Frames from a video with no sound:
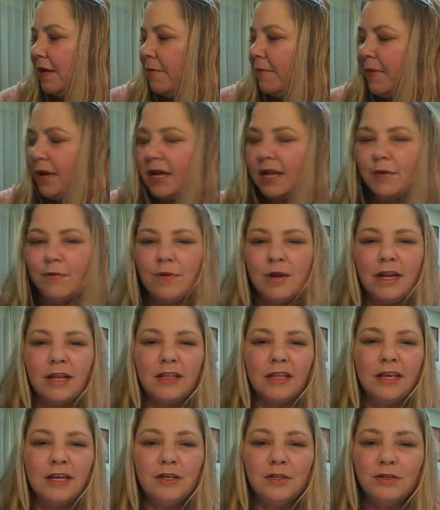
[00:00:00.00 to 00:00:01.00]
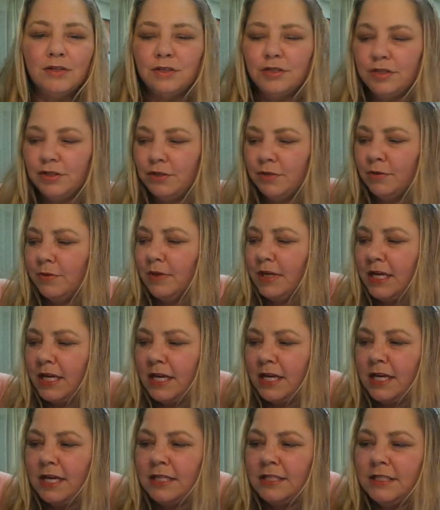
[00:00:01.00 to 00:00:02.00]
But what I'd like you to do
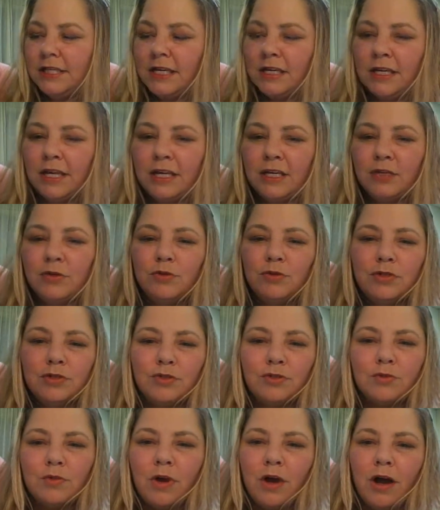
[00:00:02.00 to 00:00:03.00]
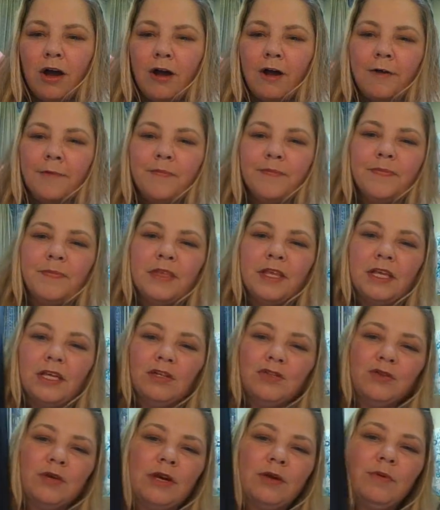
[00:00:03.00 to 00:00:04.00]
is I'd like you to draw
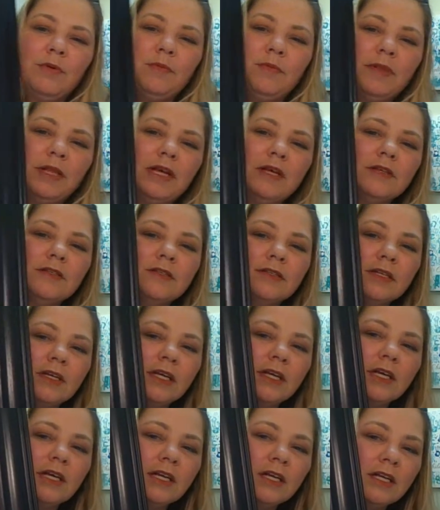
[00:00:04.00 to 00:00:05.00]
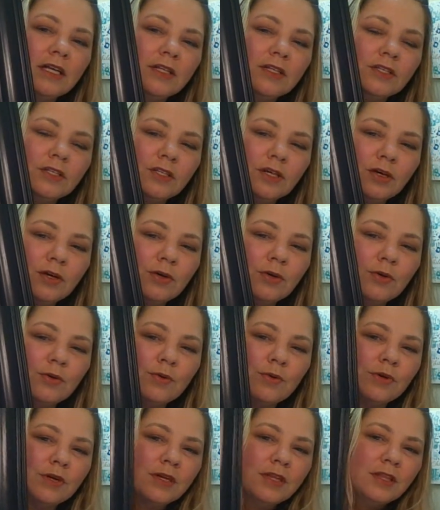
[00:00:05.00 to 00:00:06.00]
your tranquil place.
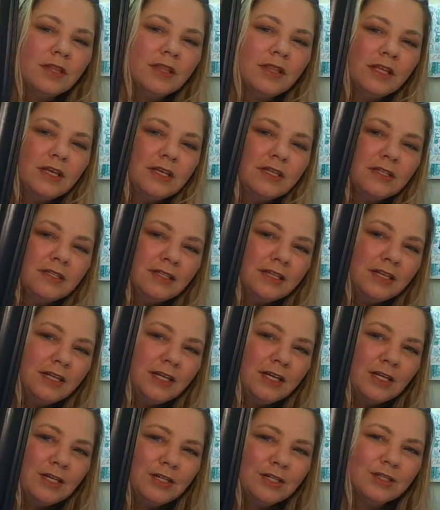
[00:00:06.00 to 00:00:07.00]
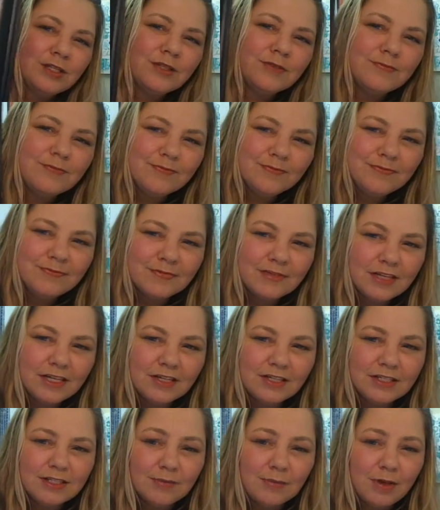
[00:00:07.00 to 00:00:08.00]
So this is, let
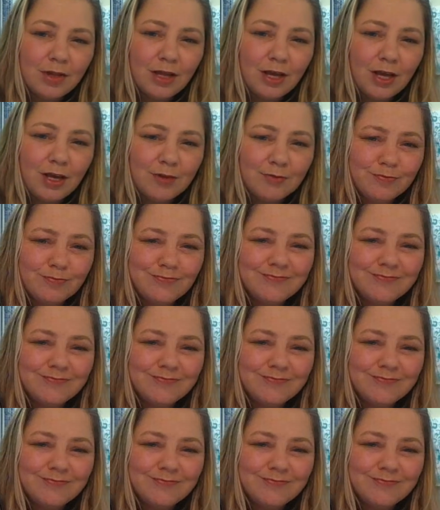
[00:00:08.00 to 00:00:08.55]
me see my light.